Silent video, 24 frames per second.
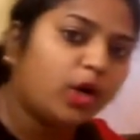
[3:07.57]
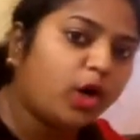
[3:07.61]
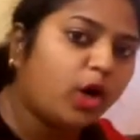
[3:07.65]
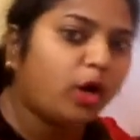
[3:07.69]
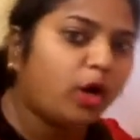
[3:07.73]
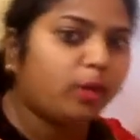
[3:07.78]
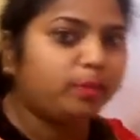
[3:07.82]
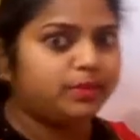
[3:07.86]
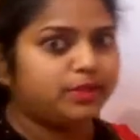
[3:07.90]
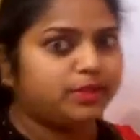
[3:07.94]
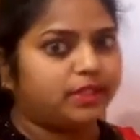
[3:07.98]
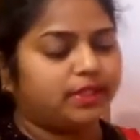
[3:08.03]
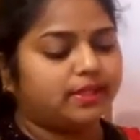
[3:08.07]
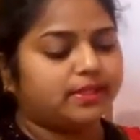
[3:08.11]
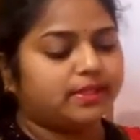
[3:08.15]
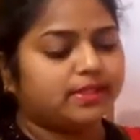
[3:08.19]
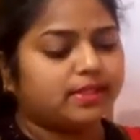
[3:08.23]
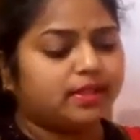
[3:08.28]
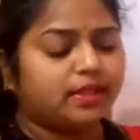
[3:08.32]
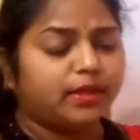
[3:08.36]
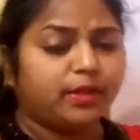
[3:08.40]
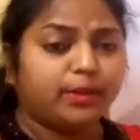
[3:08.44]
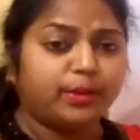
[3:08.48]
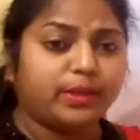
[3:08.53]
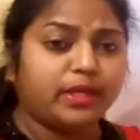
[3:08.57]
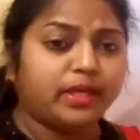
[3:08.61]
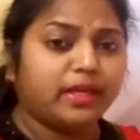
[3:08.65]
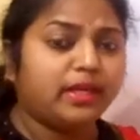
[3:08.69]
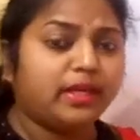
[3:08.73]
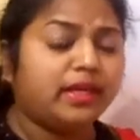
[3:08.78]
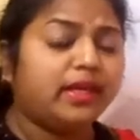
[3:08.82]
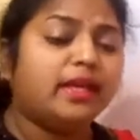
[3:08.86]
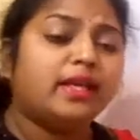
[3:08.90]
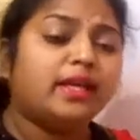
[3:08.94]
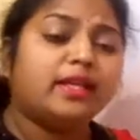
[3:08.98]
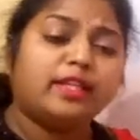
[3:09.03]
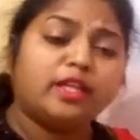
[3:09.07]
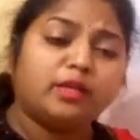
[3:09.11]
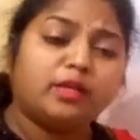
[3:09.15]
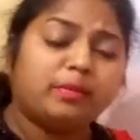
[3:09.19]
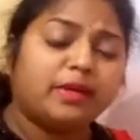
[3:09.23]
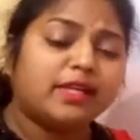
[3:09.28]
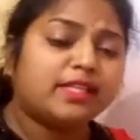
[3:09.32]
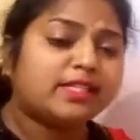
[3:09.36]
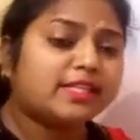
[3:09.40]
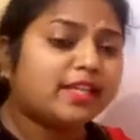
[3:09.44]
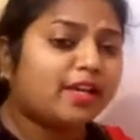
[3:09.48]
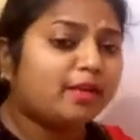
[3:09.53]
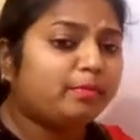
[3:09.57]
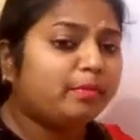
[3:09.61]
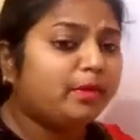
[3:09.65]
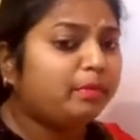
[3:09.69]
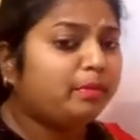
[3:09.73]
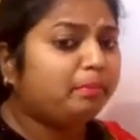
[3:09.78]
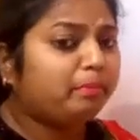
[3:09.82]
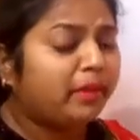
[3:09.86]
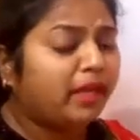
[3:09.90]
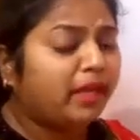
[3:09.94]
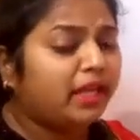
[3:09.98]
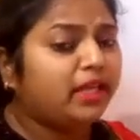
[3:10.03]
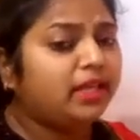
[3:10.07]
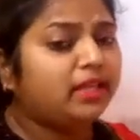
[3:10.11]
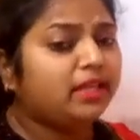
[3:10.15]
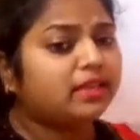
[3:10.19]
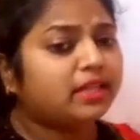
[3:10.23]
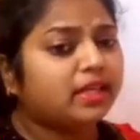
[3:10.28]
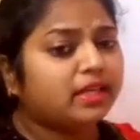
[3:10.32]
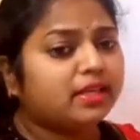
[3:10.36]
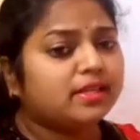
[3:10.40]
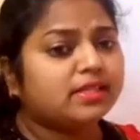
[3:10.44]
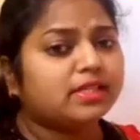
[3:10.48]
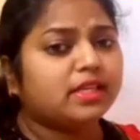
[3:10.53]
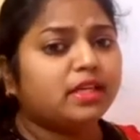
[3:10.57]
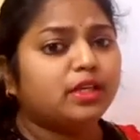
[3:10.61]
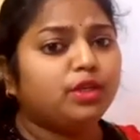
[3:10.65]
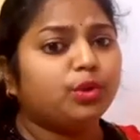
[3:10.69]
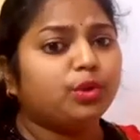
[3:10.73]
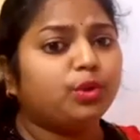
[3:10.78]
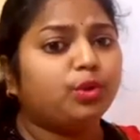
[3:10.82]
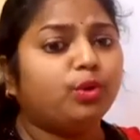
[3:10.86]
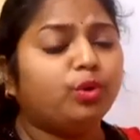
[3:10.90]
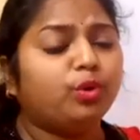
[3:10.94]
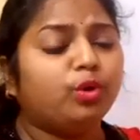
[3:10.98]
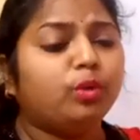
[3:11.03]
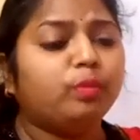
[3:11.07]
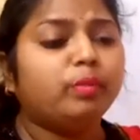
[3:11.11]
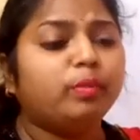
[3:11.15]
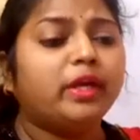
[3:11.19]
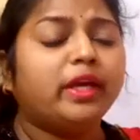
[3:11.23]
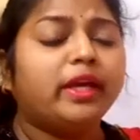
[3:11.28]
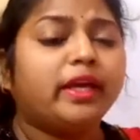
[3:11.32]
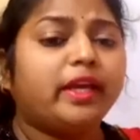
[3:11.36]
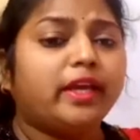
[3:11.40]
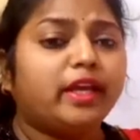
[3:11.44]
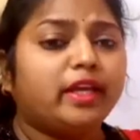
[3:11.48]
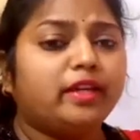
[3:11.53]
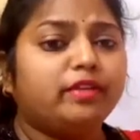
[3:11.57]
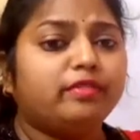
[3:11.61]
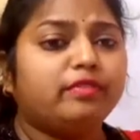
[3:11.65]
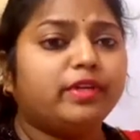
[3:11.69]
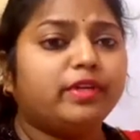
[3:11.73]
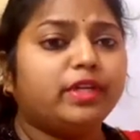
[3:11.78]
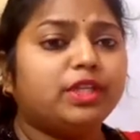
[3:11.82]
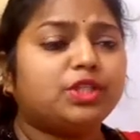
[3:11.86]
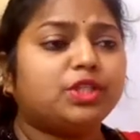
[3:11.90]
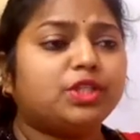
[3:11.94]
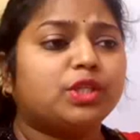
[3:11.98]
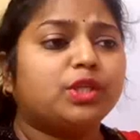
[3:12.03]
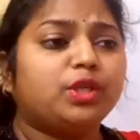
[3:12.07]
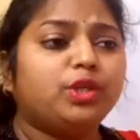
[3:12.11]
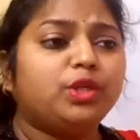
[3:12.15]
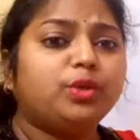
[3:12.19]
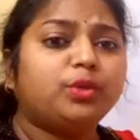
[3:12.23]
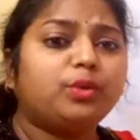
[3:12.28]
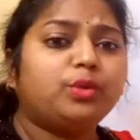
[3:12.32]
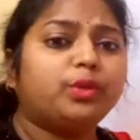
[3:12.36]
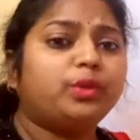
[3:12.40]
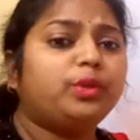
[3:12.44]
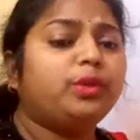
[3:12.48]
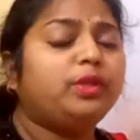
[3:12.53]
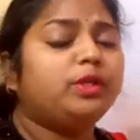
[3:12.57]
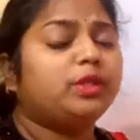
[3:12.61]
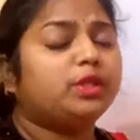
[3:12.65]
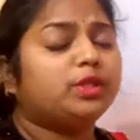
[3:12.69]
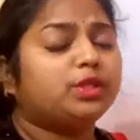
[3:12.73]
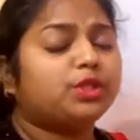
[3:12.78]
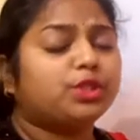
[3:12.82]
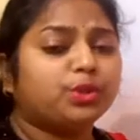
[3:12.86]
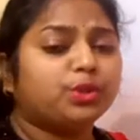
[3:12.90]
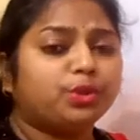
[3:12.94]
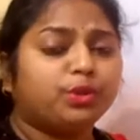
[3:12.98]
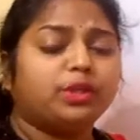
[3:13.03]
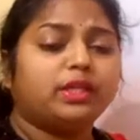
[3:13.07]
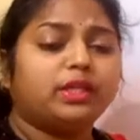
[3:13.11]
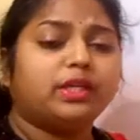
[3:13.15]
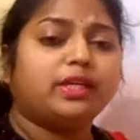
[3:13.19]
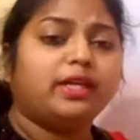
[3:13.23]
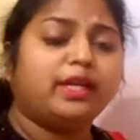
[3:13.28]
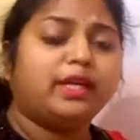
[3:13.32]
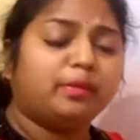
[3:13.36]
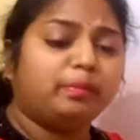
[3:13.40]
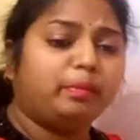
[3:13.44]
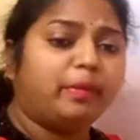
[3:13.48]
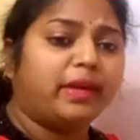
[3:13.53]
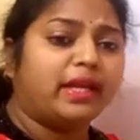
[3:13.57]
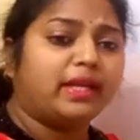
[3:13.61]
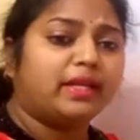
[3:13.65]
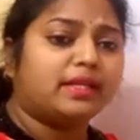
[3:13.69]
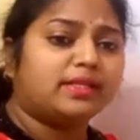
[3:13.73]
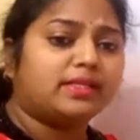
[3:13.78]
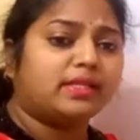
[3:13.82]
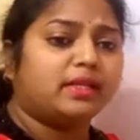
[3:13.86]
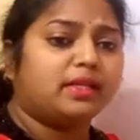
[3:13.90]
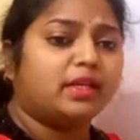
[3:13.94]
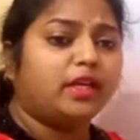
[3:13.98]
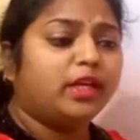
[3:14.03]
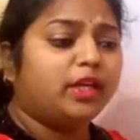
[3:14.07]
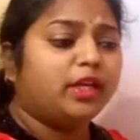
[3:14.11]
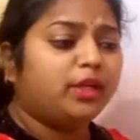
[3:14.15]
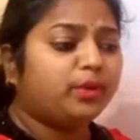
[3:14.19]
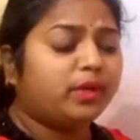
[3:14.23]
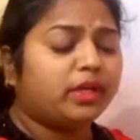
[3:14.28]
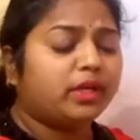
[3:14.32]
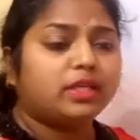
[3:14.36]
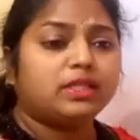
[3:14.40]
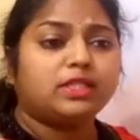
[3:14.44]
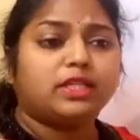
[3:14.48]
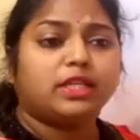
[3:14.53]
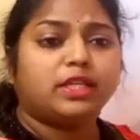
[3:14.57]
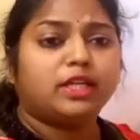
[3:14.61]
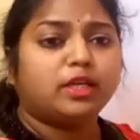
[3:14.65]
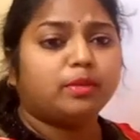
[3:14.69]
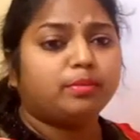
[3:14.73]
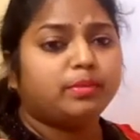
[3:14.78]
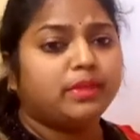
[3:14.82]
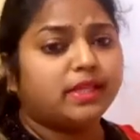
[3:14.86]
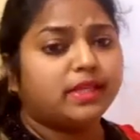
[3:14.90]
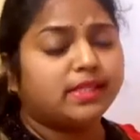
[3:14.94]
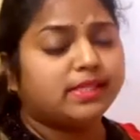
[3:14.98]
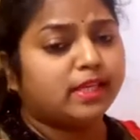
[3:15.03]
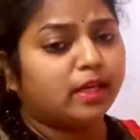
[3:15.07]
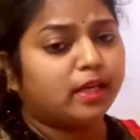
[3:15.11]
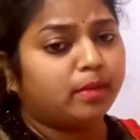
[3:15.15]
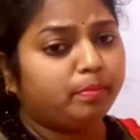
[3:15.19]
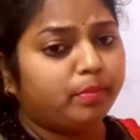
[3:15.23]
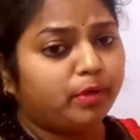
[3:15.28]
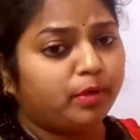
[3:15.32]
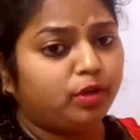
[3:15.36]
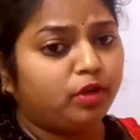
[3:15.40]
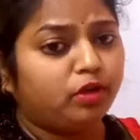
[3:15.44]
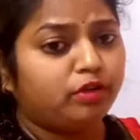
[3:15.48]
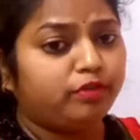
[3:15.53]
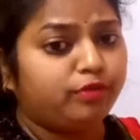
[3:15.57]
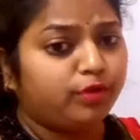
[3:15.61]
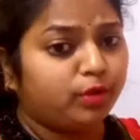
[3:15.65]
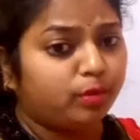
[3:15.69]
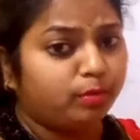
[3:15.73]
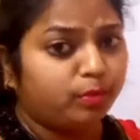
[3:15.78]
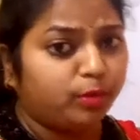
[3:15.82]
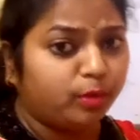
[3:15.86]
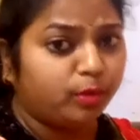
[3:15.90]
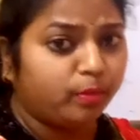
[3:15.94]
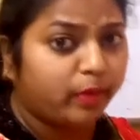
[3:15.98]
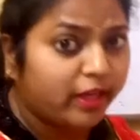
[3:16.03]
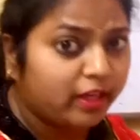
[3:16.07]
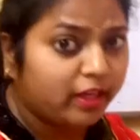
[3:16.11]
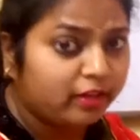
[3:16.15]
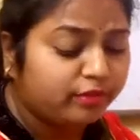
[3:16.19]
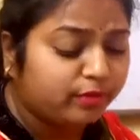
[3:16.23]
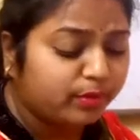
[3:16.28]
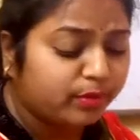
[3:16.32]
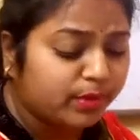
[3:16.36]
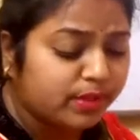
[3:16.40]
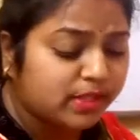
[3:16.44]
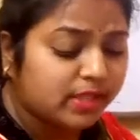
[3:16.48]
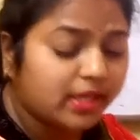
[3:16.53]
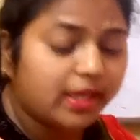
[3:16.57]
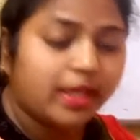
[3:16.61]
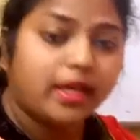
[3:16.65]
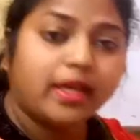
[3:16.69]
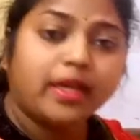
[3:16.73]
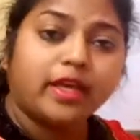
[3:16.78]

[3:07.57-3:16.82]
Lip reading: objects. Okay, there must have been many things in your home in which you could show the comparison. You can take up the example of your mobile phones.